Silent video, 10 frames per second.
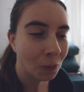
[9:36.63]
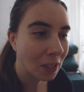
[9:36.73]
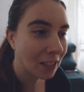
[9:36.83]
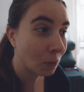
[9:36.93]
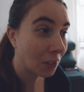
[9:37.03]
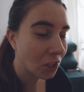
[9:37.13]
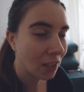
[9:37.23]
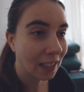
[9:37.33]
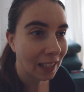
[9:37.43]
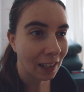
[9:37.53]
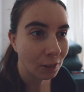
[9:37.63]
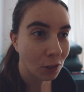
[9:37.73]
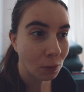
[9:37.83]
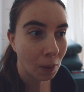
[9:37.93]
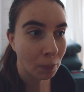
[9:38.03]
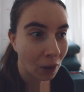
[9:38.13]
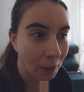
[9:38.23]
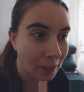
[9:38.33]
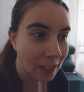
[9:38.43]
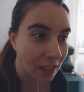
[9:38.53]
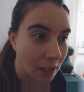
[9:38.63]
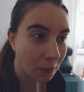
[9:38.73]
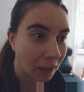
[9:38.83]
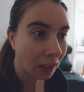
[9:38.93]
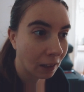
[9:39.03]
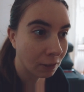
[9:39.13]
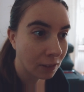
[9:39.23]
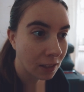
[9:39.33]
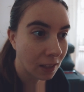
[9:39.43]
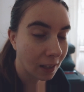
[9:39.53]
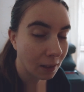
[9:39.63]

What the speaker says: We switched the account to my private Steam account,